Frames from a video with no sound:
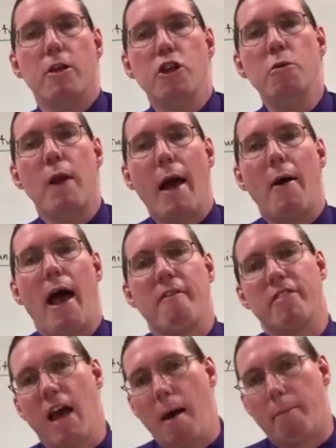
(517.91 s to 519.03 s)
You now
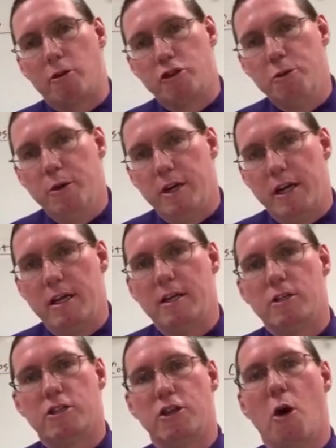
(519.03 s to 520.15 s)
have the opportunity
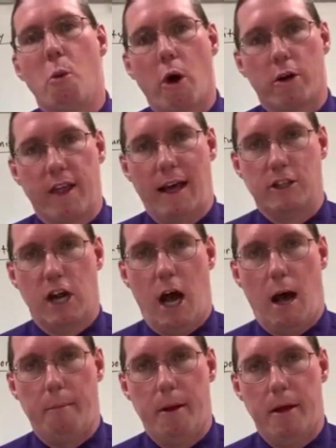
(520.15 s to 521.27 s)
to go work that
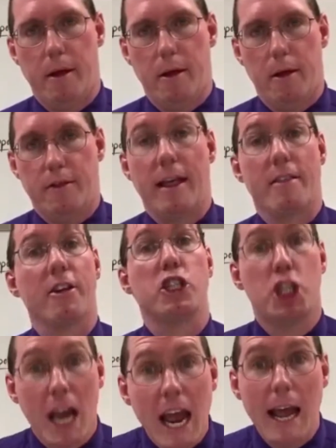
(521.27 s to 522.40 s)
job. That's a
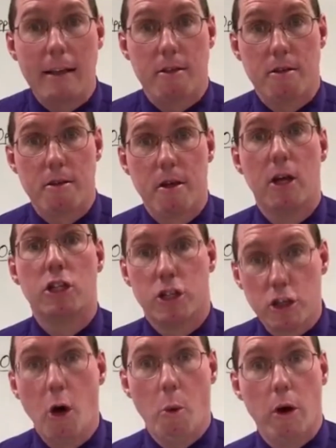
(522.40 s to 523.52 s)
chance to
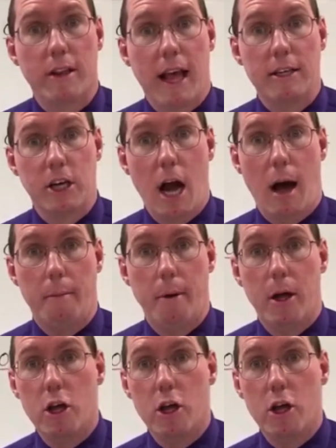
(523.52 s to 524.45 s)
go work that job.